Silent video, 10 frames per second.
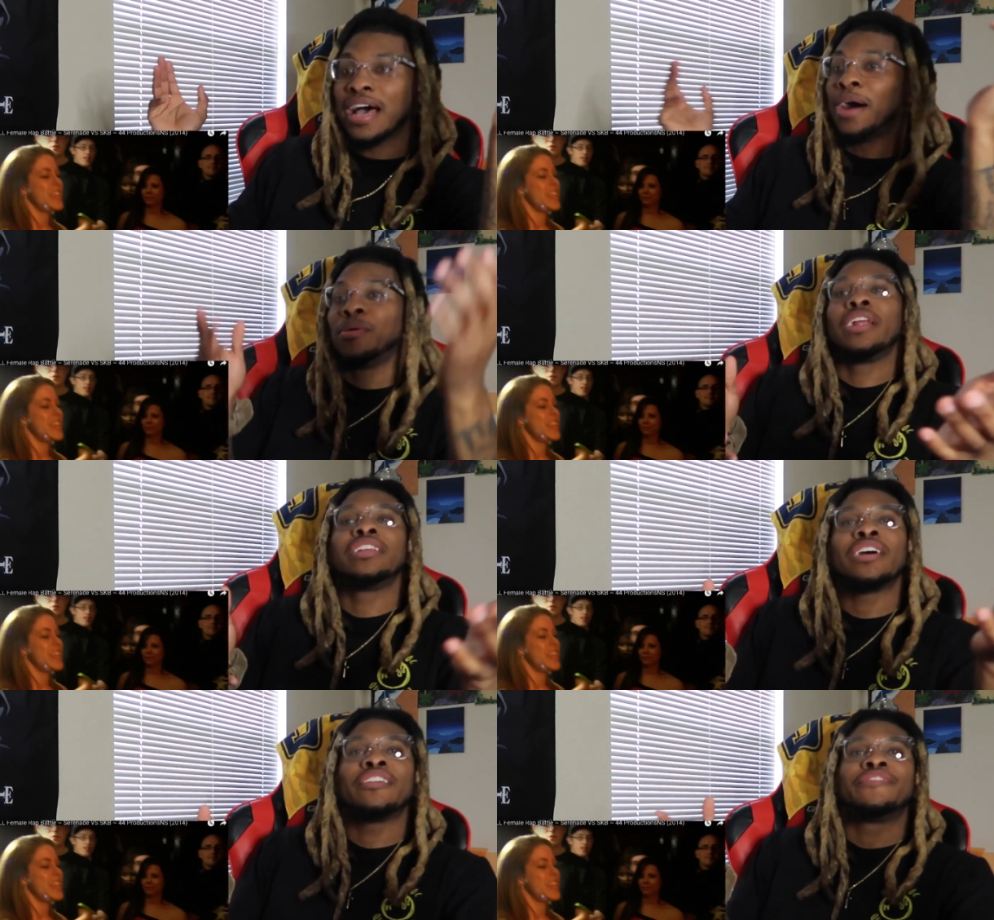Speaker 1: I
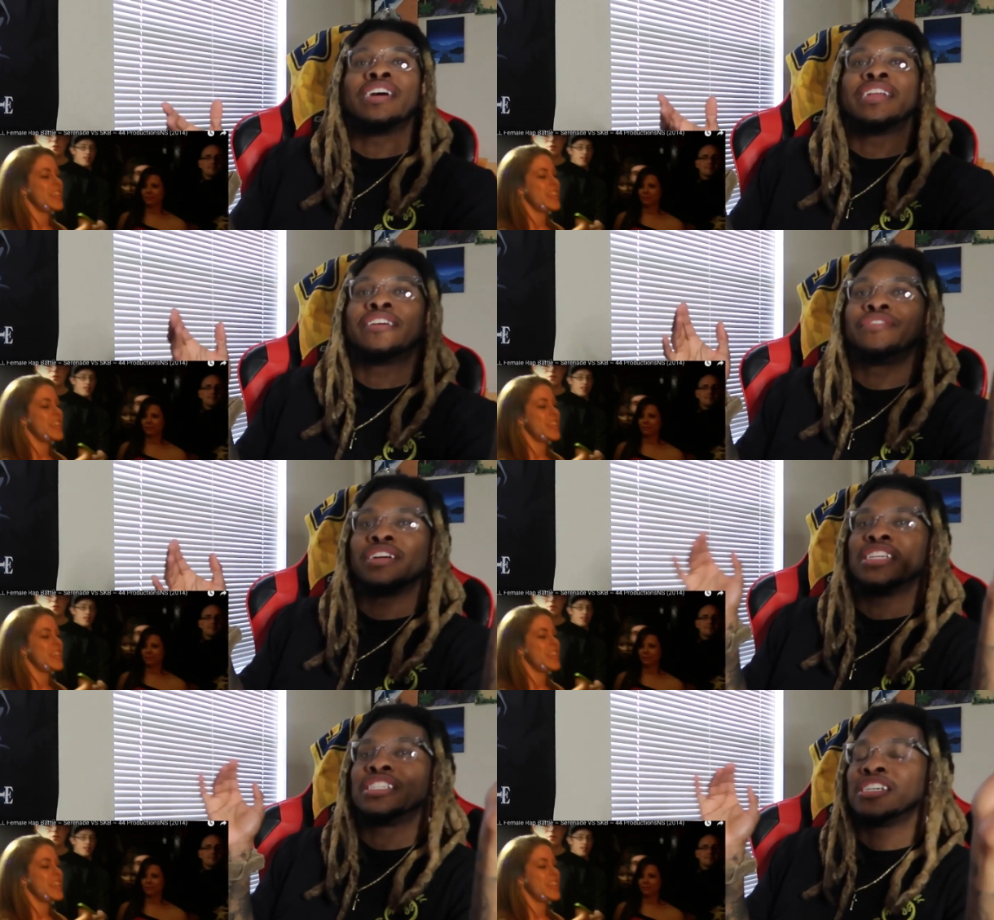wanted y'all to find out
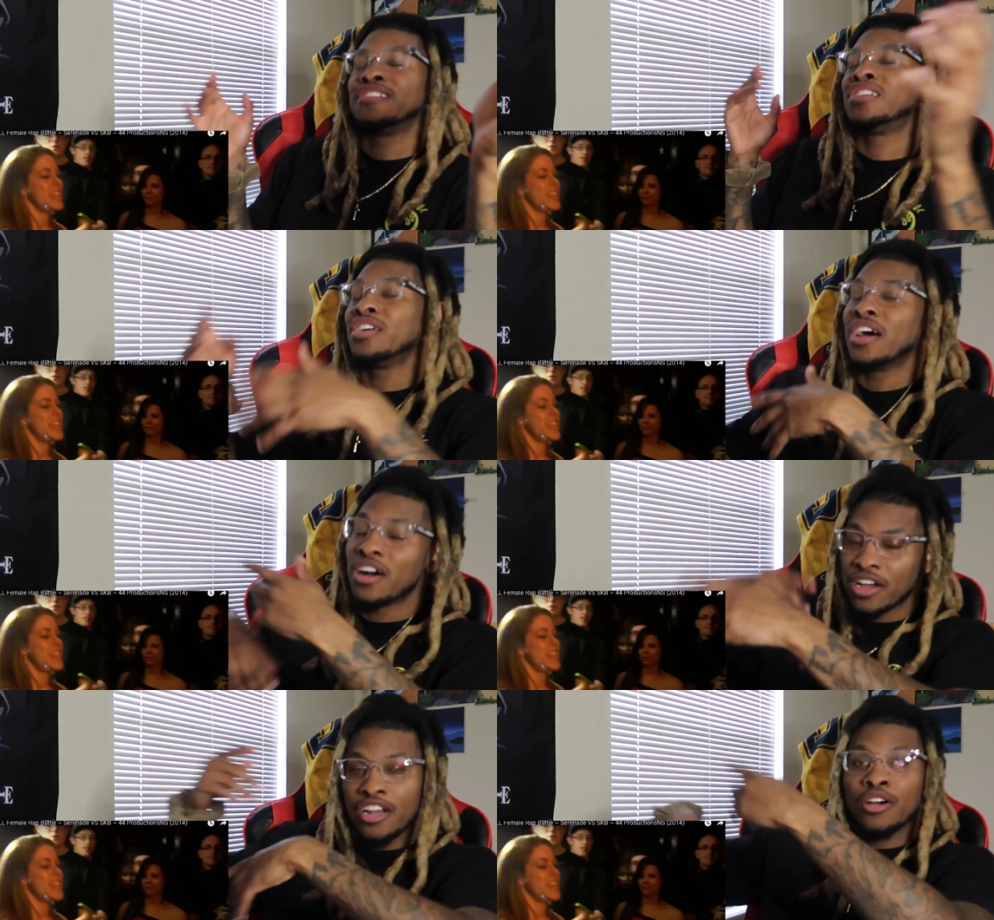for themselves so
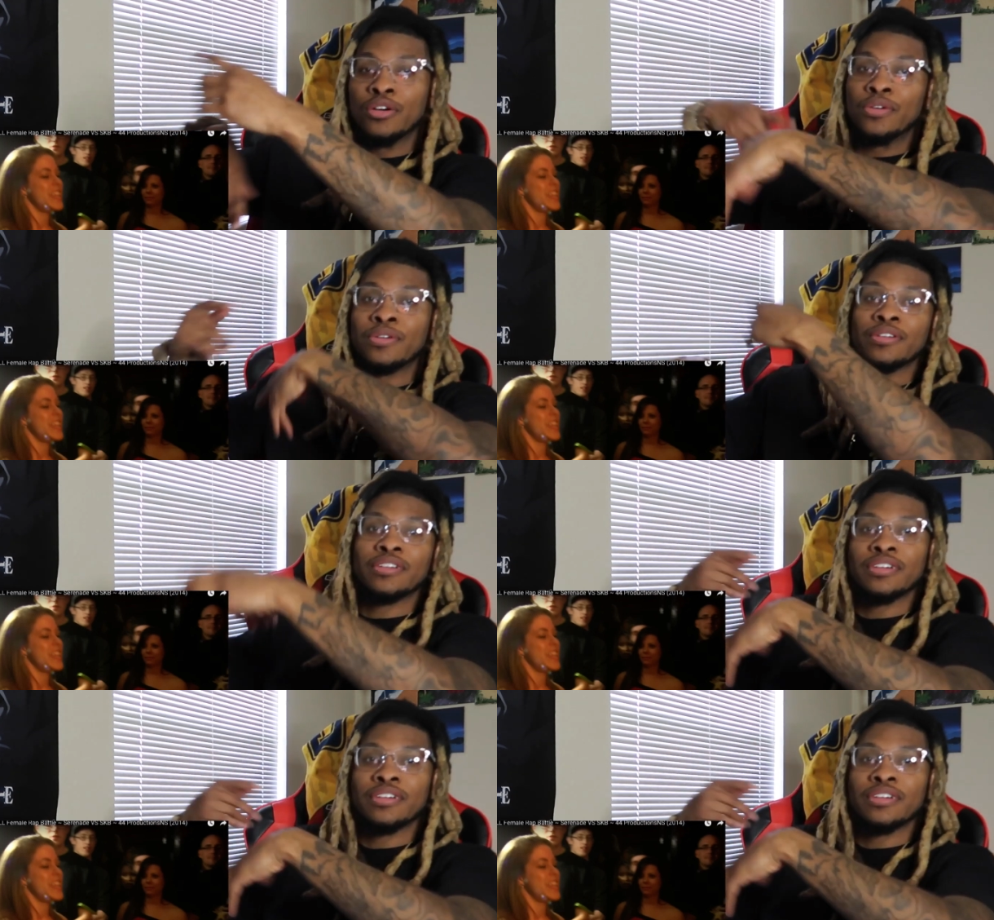y'all could know